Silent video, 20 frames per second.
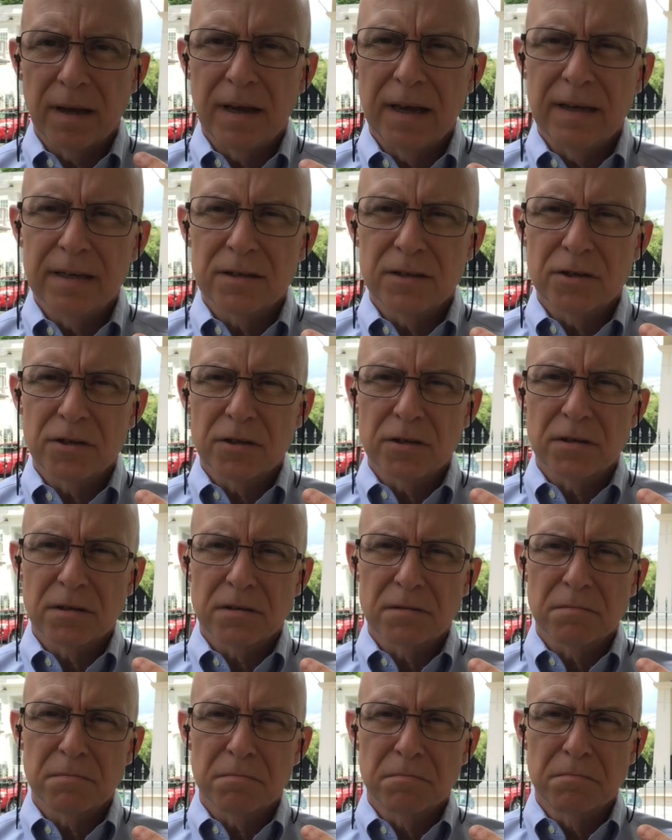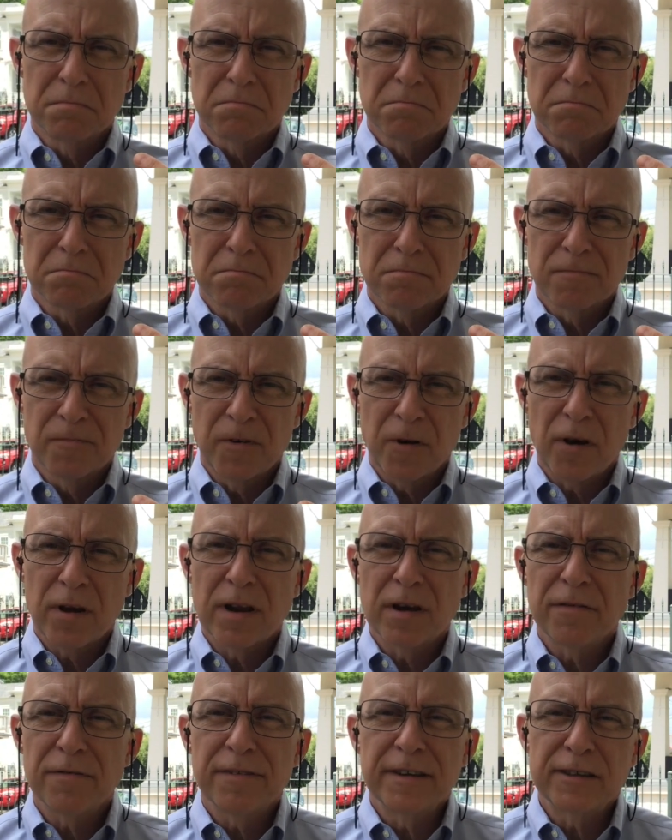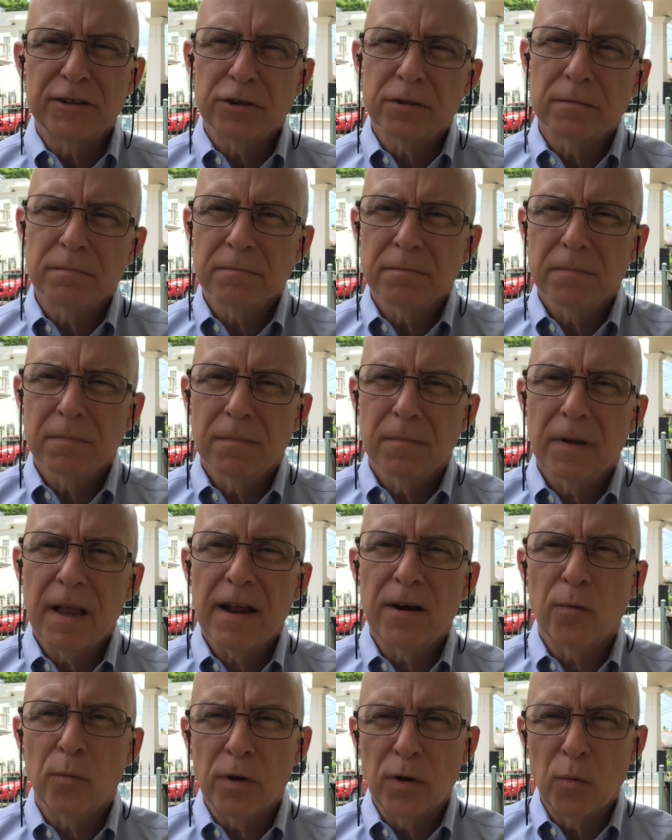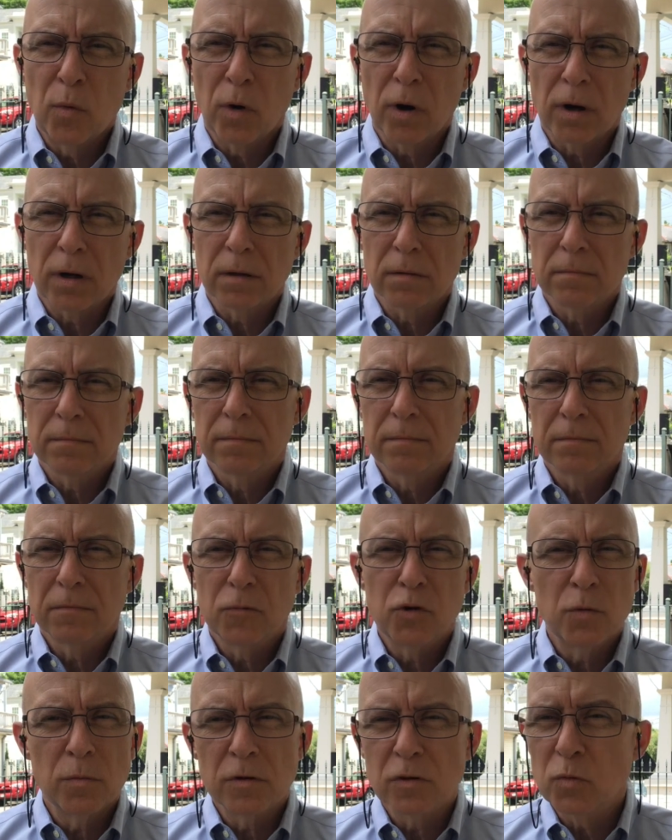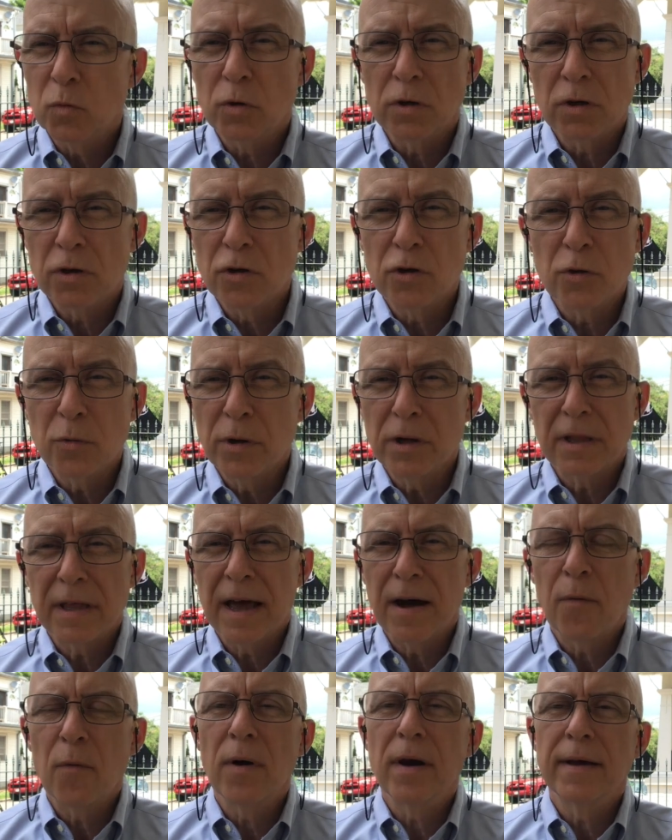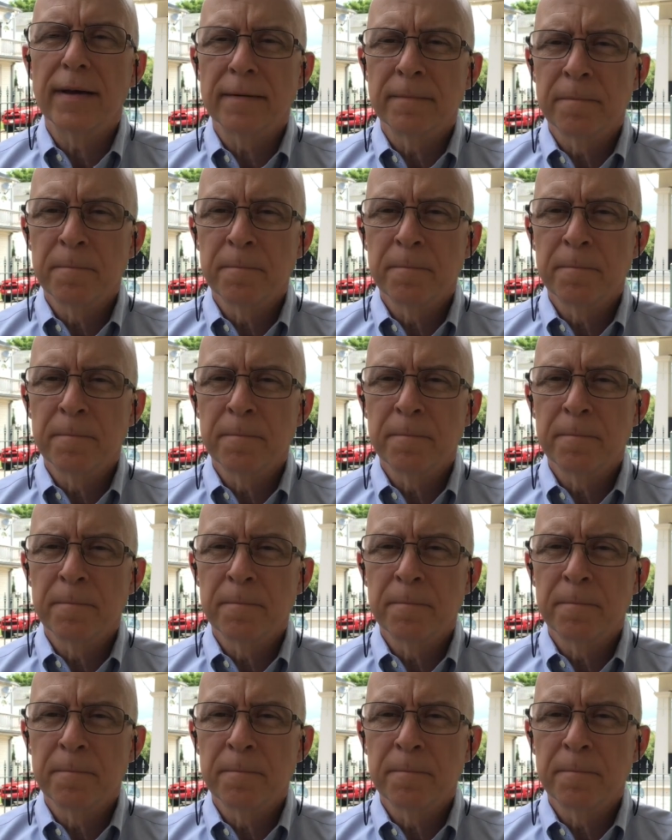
it's very inefficient. A lot of rework. Humans wouldn't do it that way.